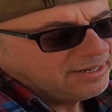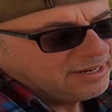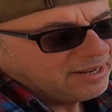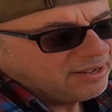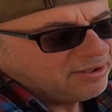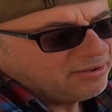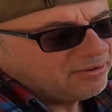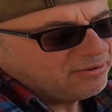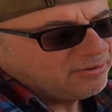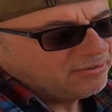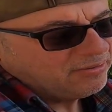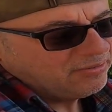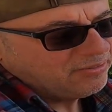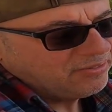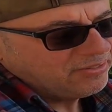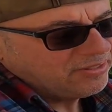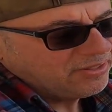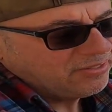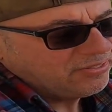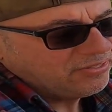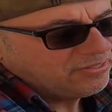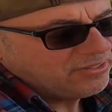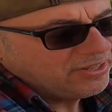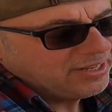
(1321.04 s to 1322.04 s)
Now
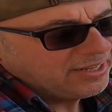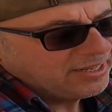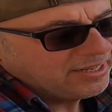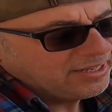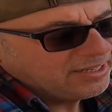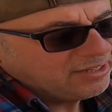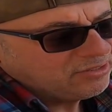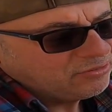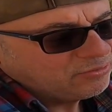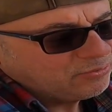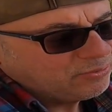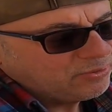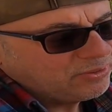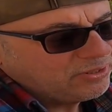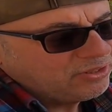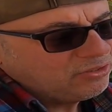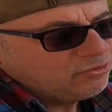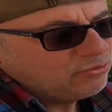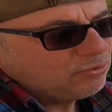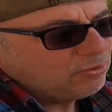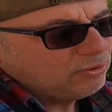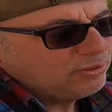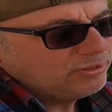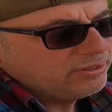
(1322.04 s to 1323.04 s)
the thing is, with
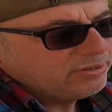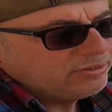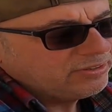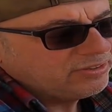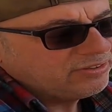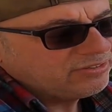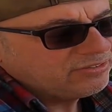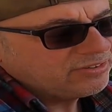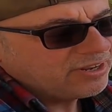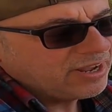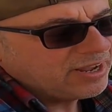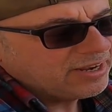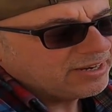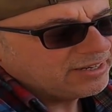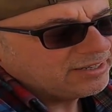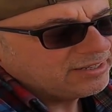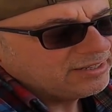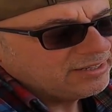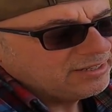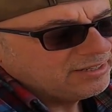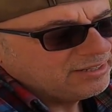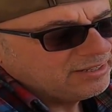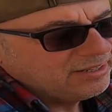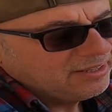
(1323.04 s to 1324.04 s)
this older
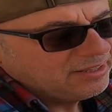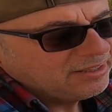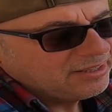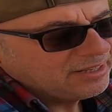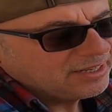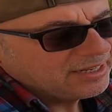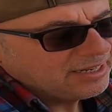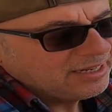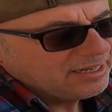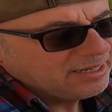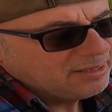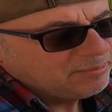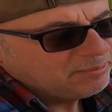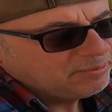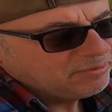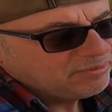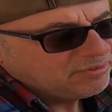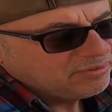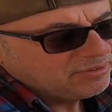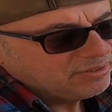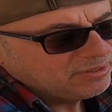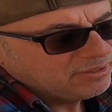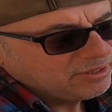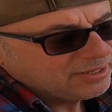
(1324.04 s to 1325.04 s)
design, the
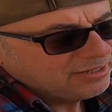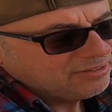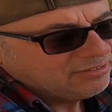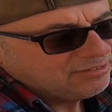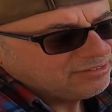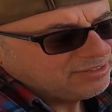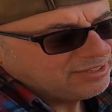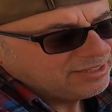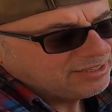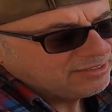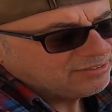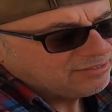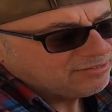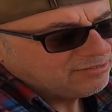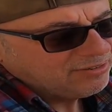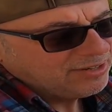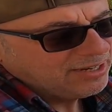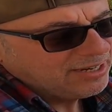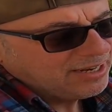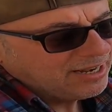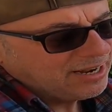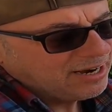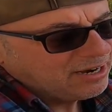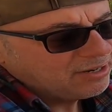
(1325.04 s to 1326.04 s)
clips, you can see it's
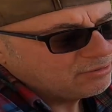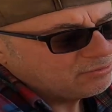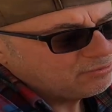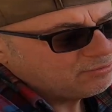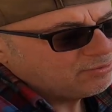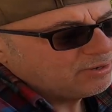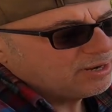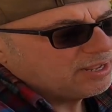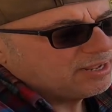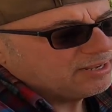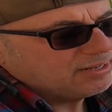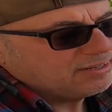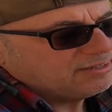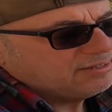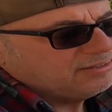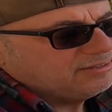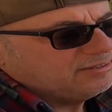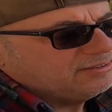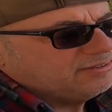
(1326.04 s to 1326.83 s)
really hard to lock.